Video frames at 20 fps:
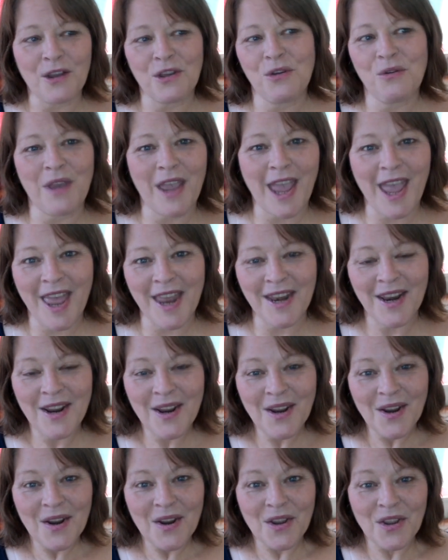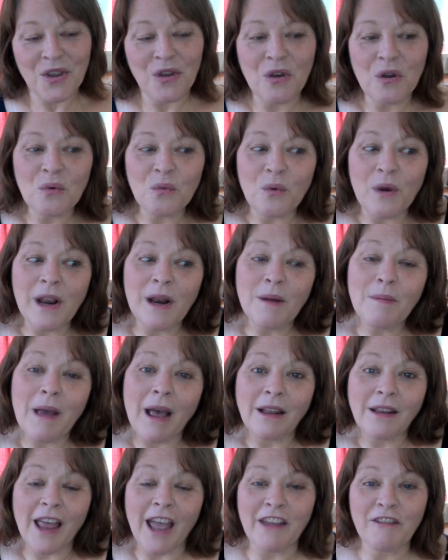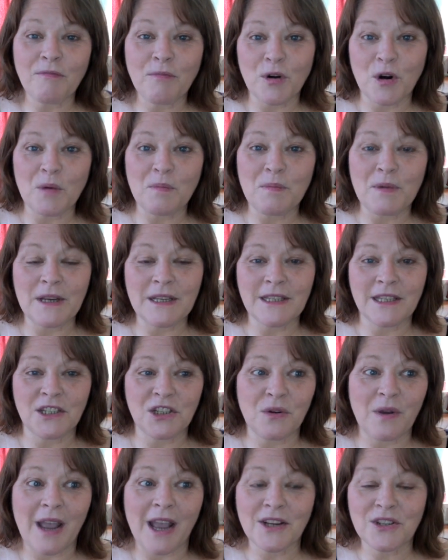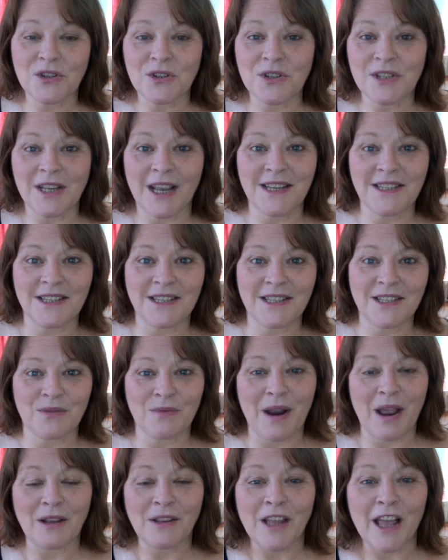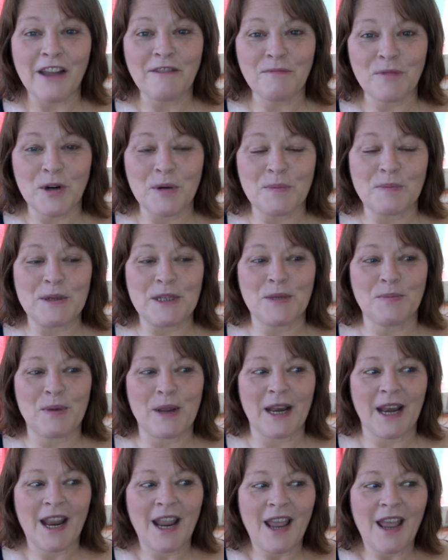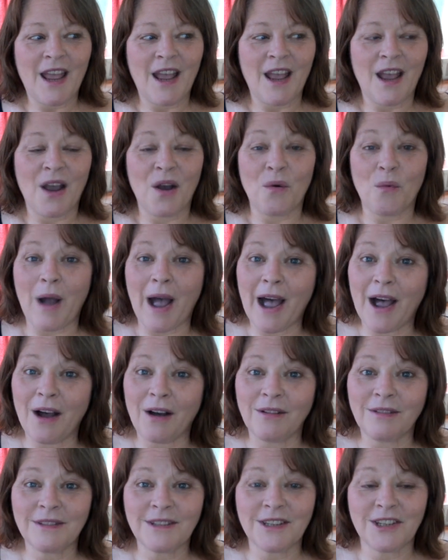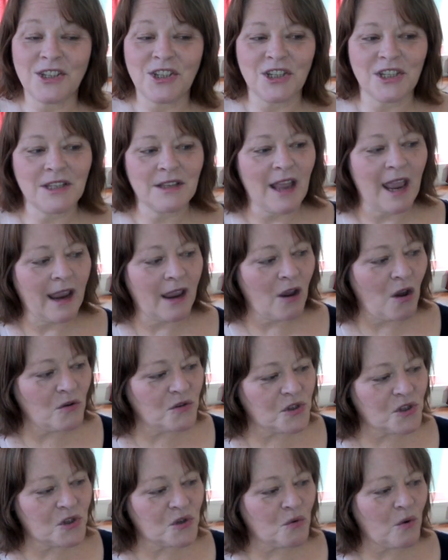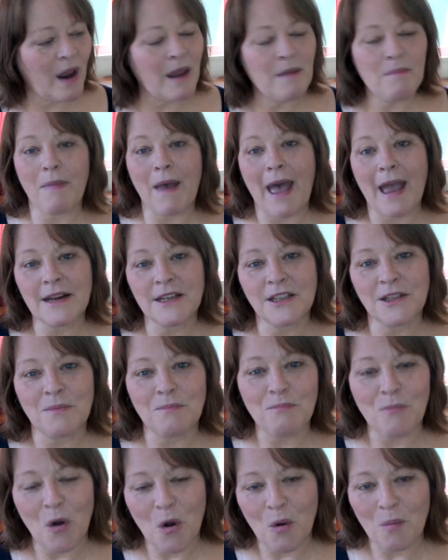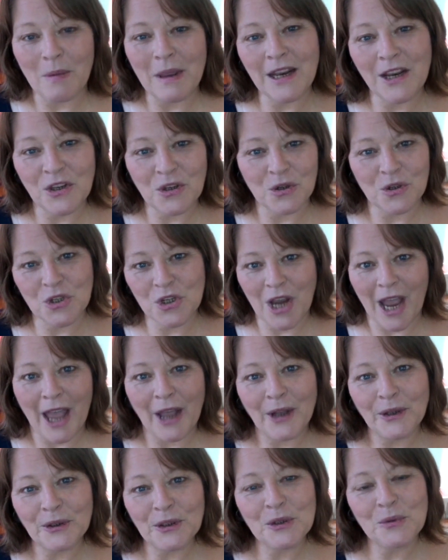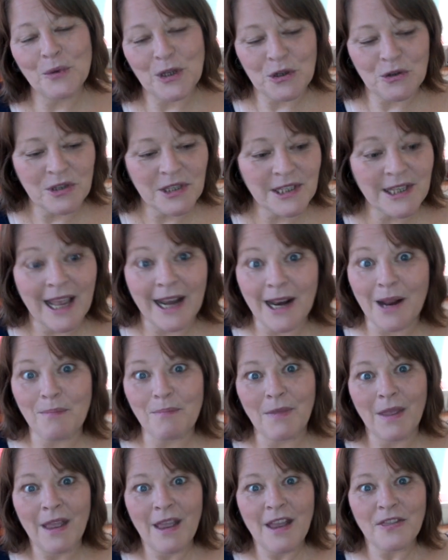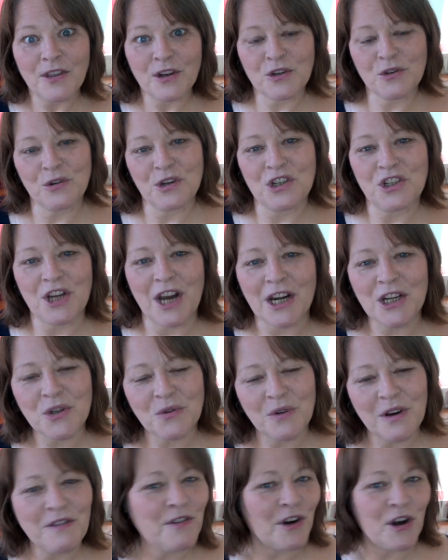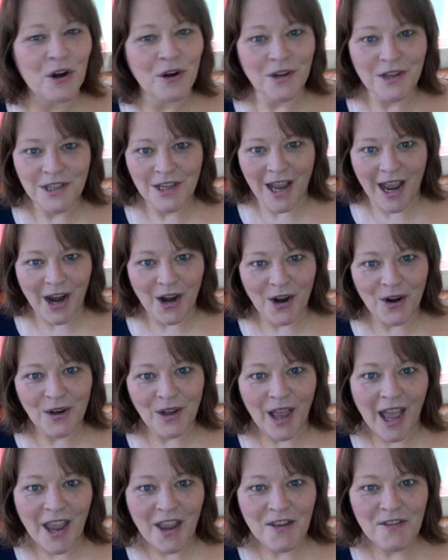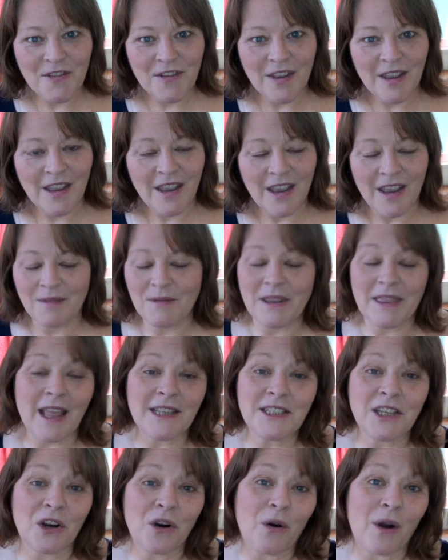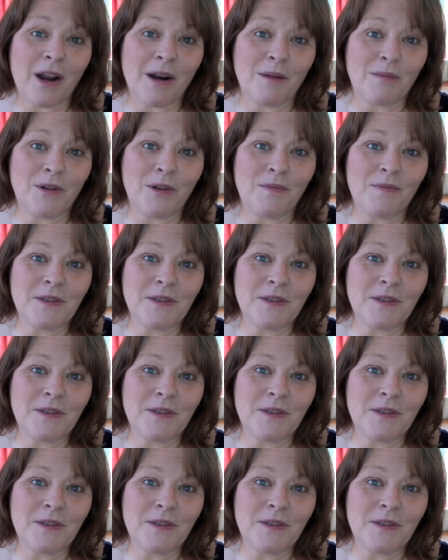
You can read about life purpose and do exercises around life purpose, but wow, to just like go straight back to the moment in your childhood when you set up the trajectory for your entire life. I mean, that's incredible.